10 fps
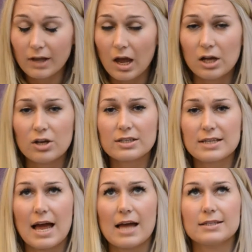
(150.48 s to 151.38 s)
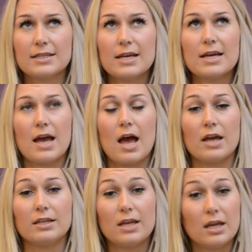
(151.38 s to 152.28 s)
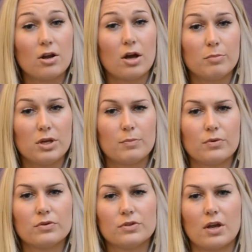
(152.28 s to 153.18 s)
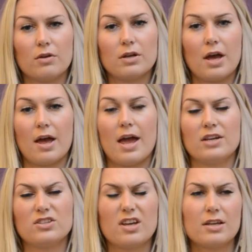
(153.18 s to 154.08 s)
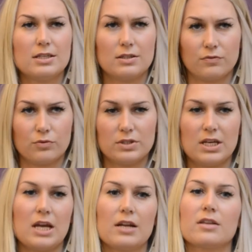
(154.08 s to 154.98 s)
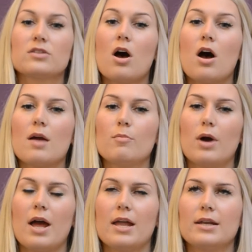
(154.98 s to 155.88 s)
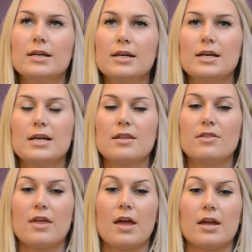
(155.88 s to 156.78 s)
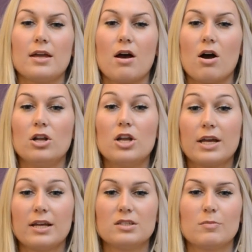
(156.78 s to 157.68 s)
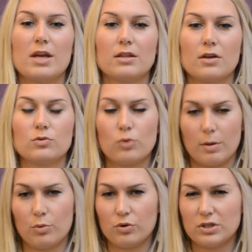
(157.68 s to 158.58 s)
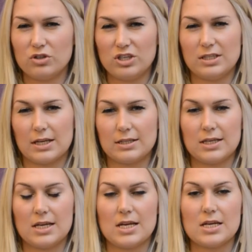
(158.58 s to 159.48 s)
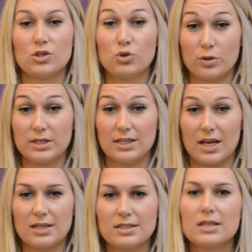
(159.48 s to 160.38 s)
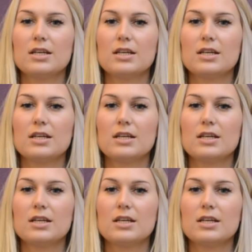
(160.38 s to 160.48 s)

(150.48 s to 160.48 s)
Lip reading: I looked at year 9 pupils, so age 30 to 14, at the time when they are looking to make those all-important GCSE choices,